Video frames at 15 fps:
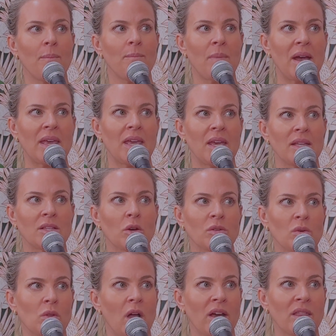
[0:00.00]
My kids
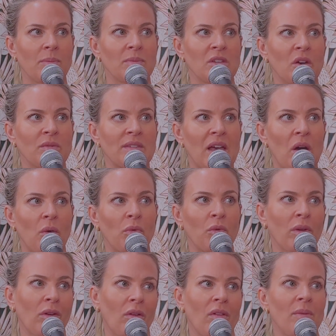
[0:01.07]
also lock themselves out.
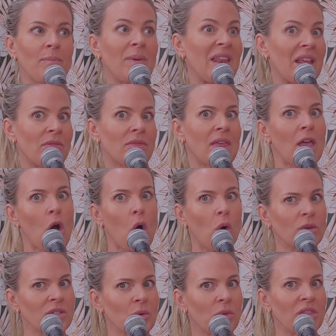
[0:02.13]
And but if they
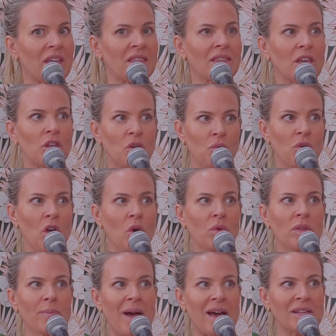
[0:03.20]
also think that you know
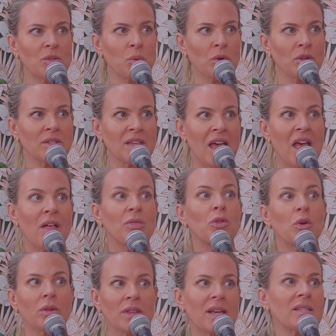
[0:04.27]
the passwords,
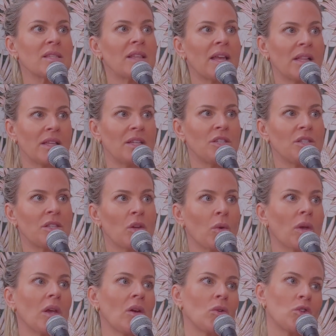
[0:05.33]
they're less likely. They're
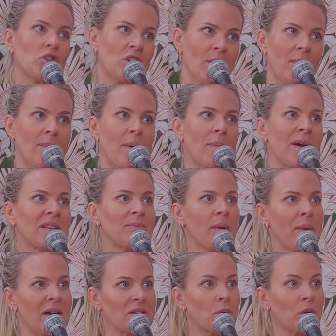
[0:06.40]
like, oh shit, my mom has my
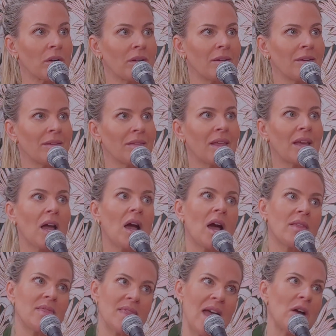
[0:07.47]
password. Like
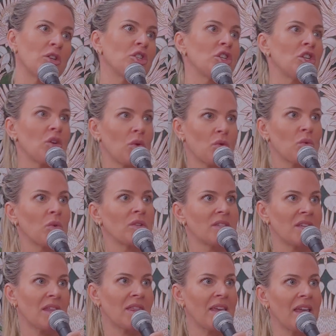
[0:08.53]
now she can go through and see
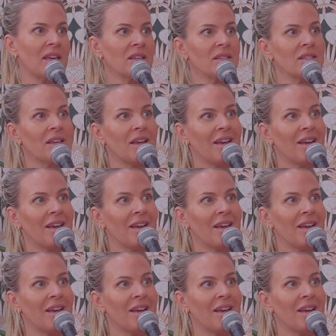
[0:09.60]
the things.